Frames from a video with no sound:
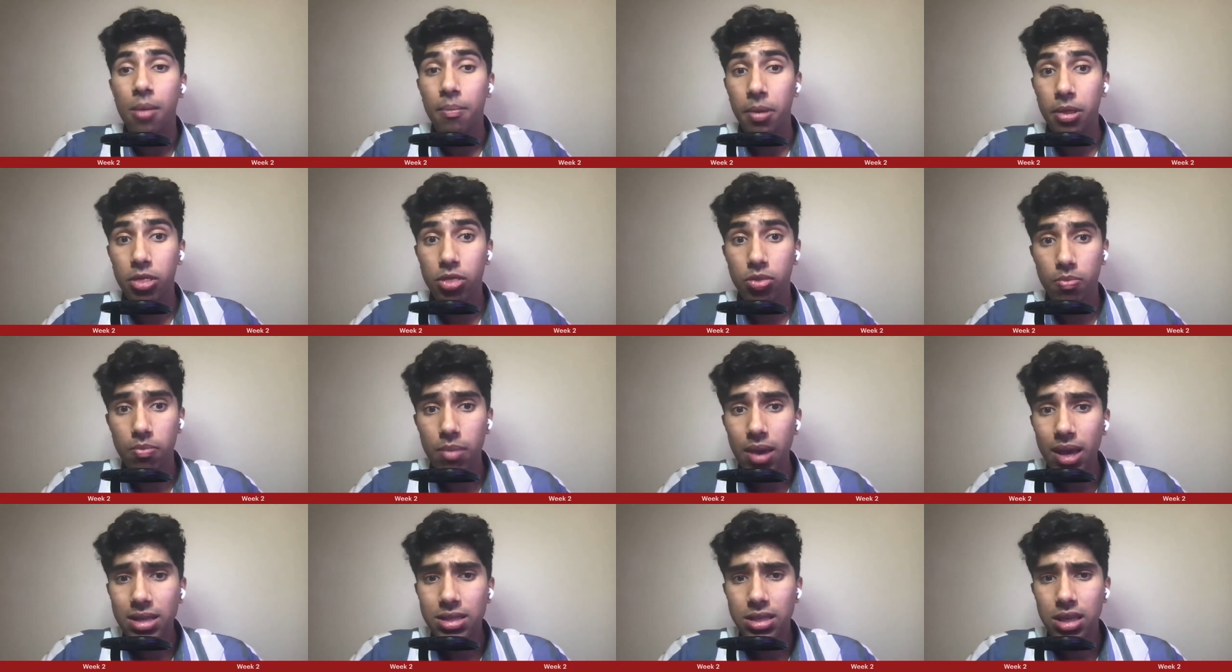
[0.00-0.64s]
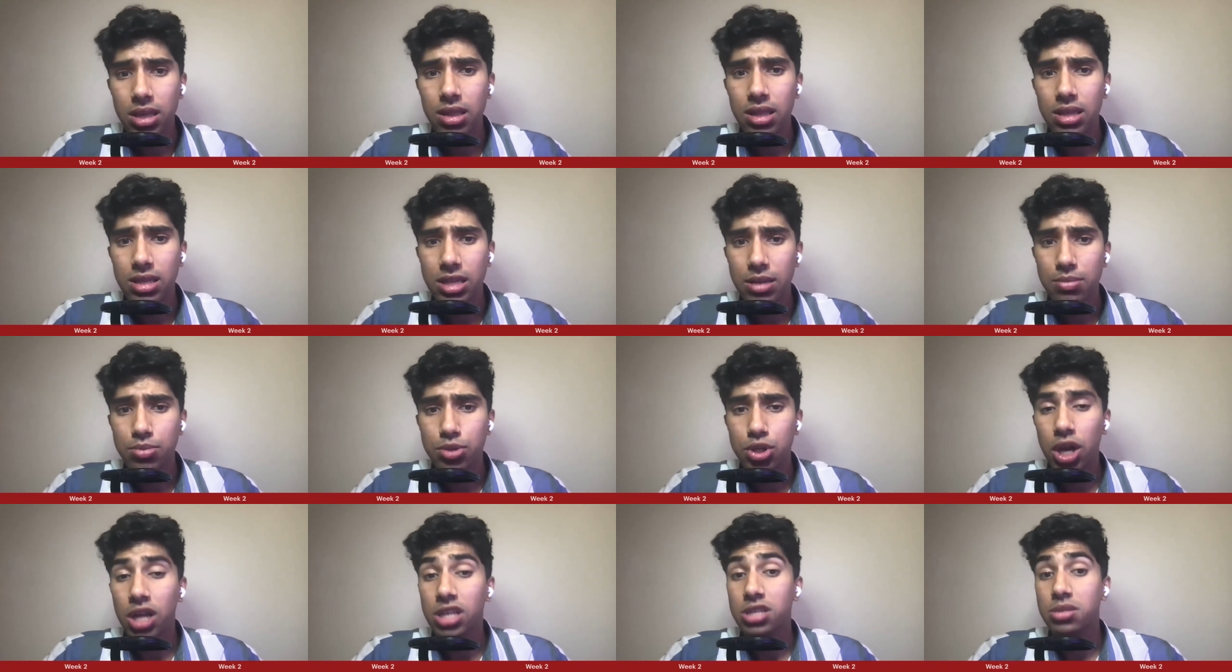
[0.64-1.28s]
but mix in the
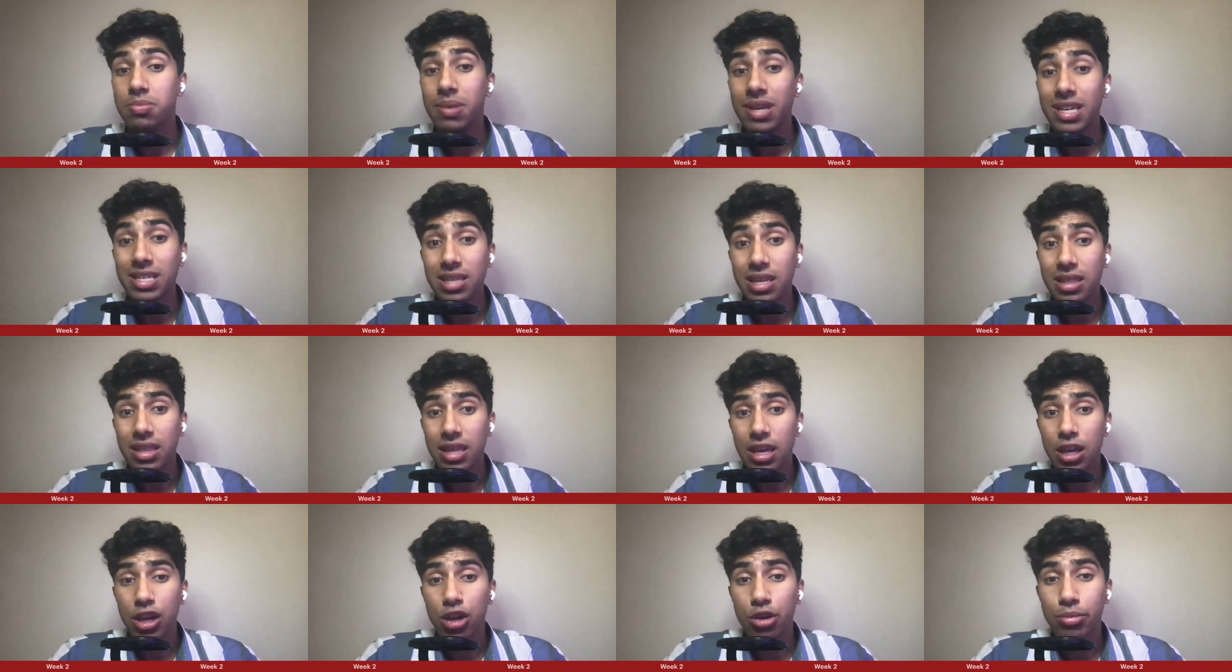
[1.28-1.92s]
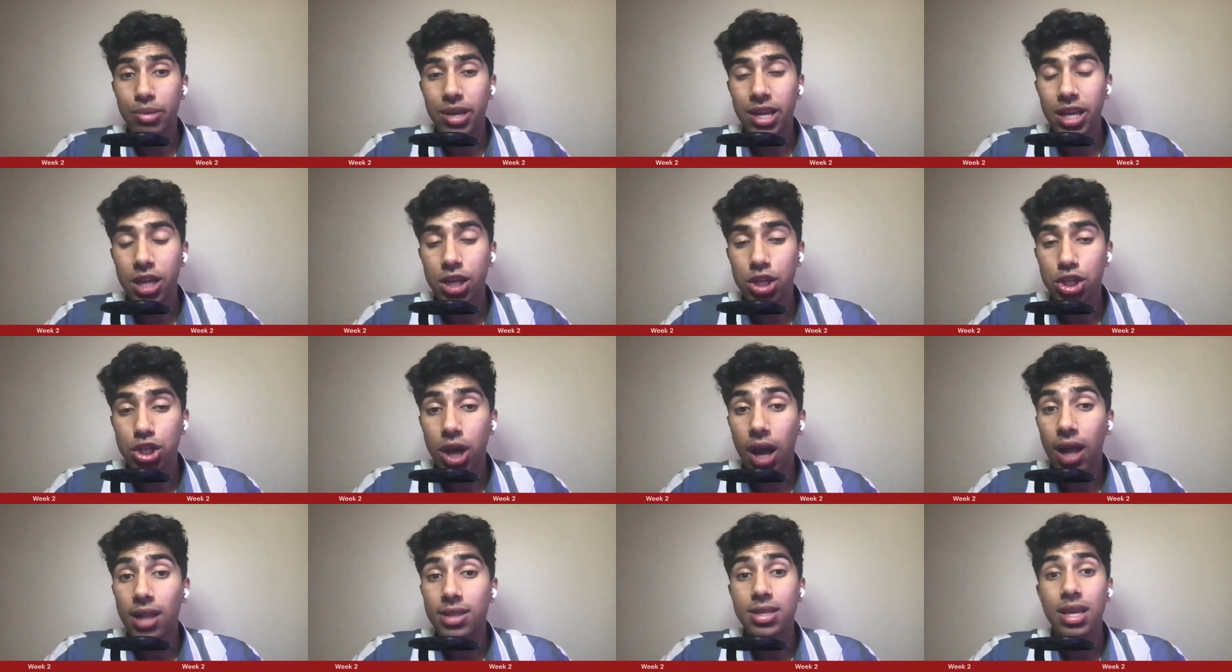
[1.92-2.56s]
deep shots, mix in the
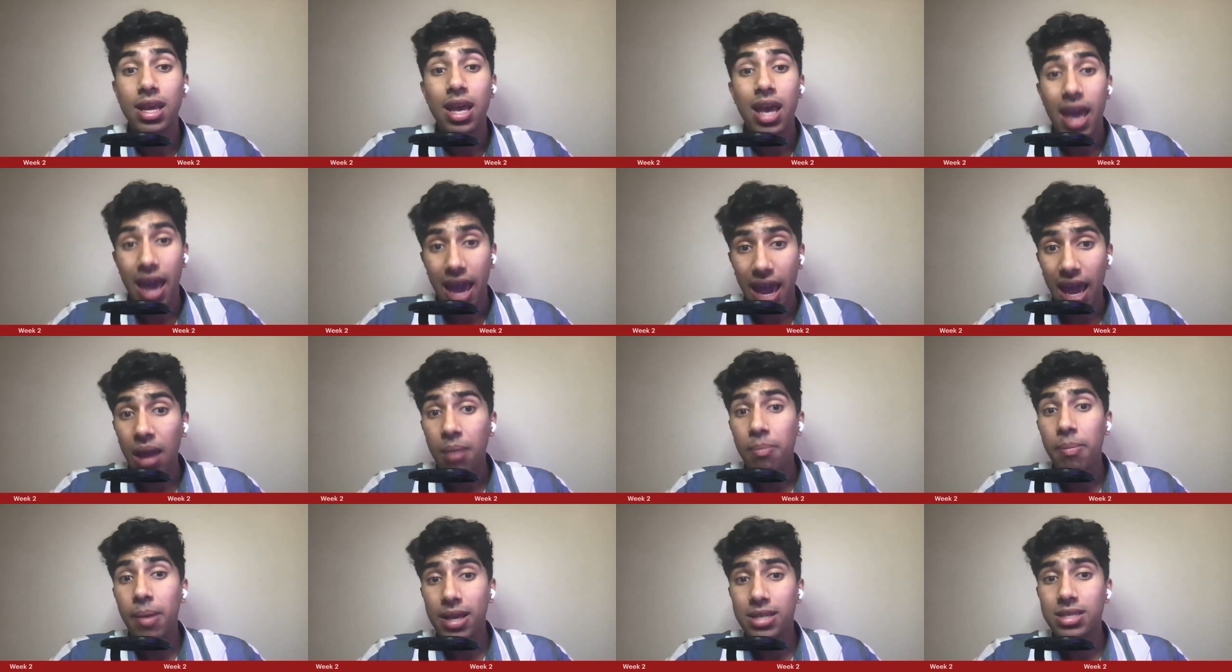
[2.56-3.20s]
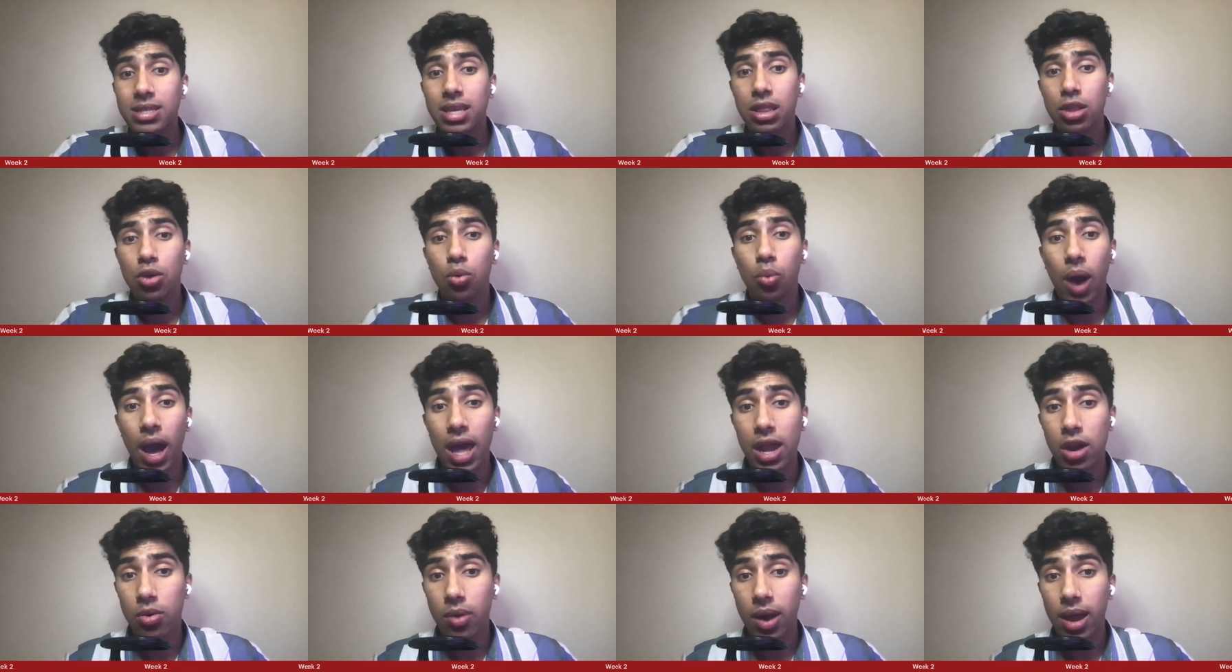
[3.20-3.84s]
intermediate shots, and mix in the
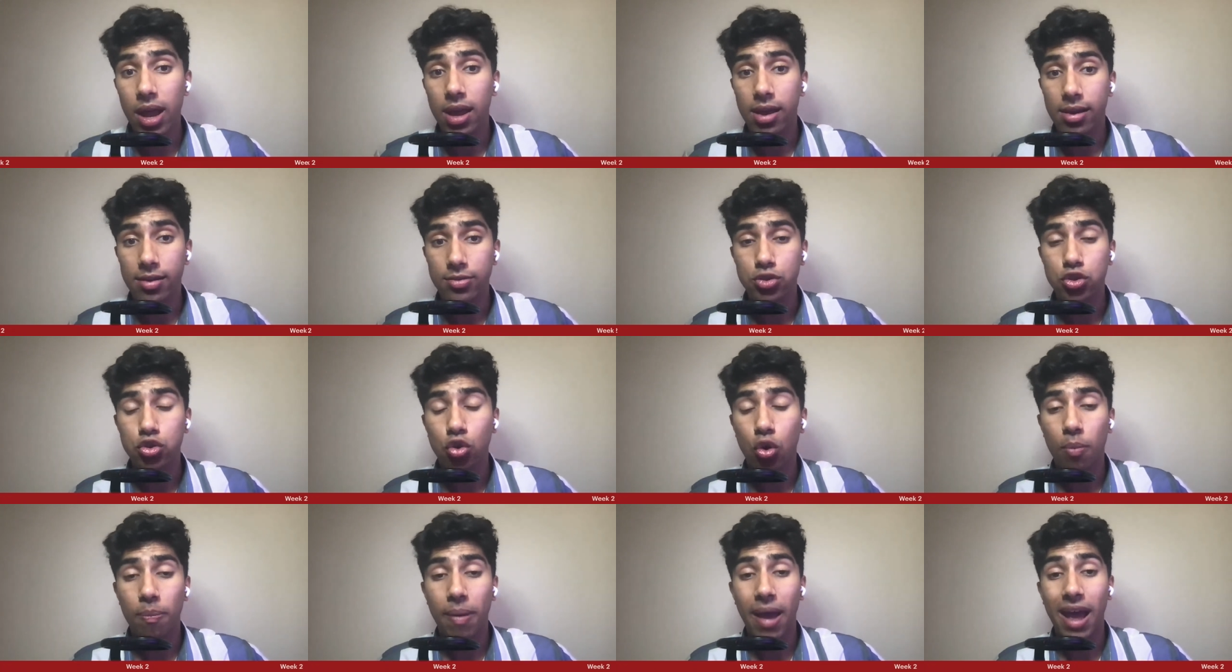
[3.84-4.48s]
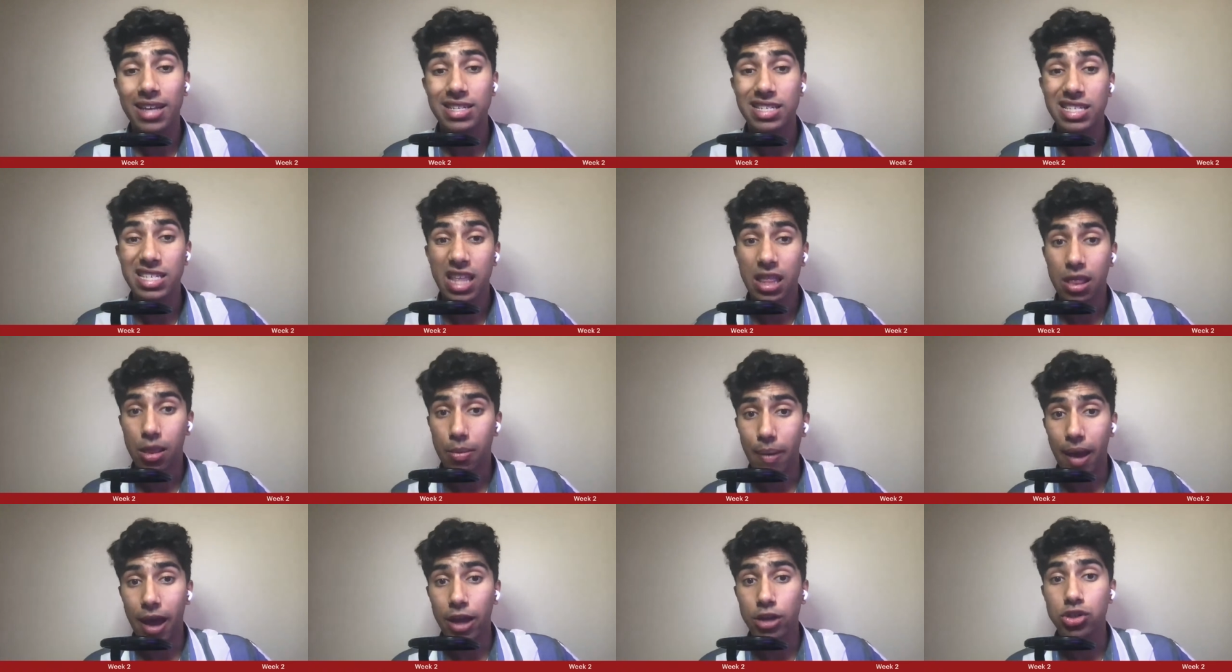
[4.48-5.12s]
wide array of short passes
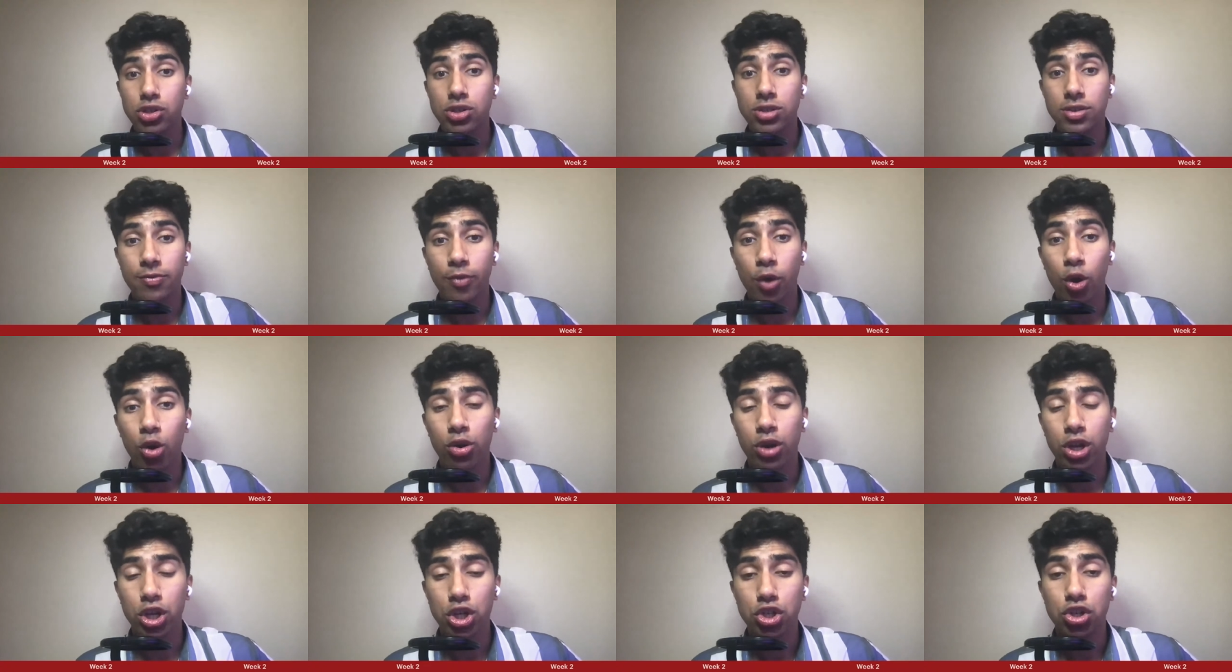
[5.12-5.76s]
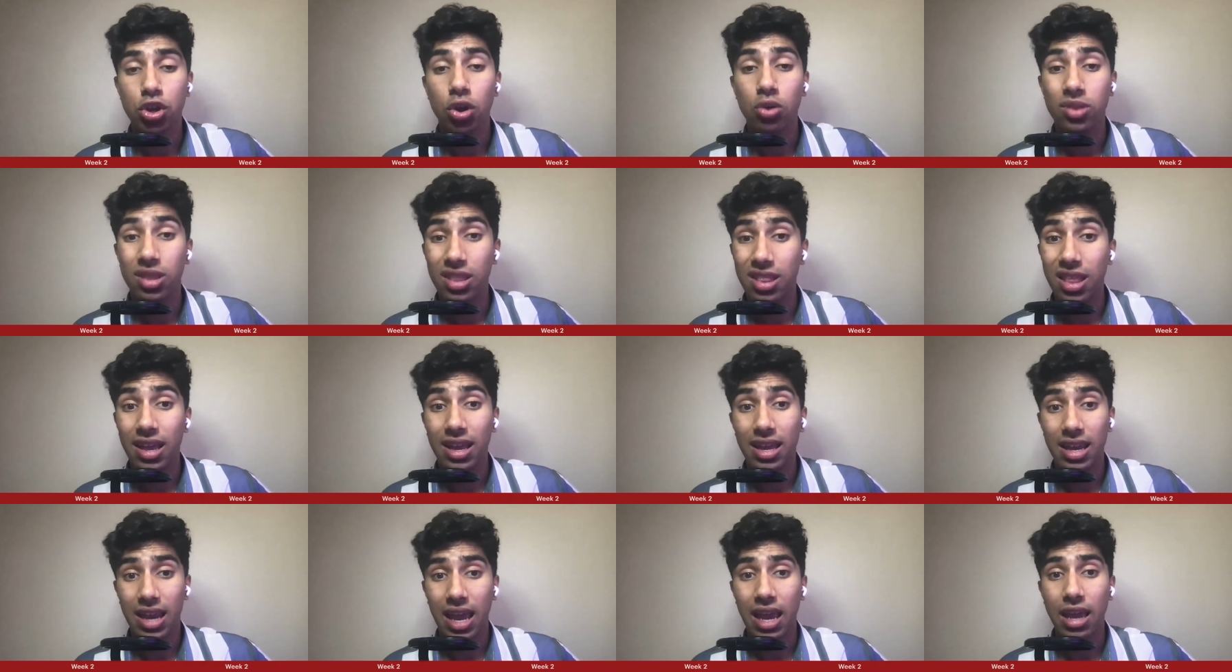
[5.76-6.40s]
that the Badgers have already shown that
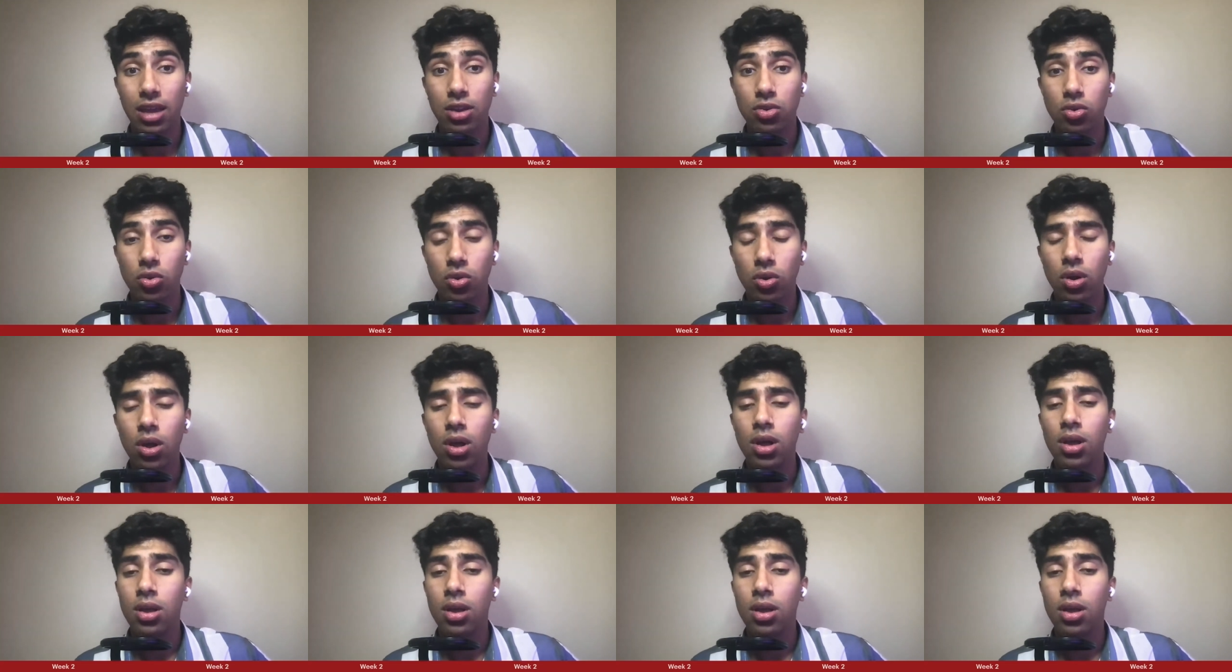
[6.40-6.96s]
they can handle.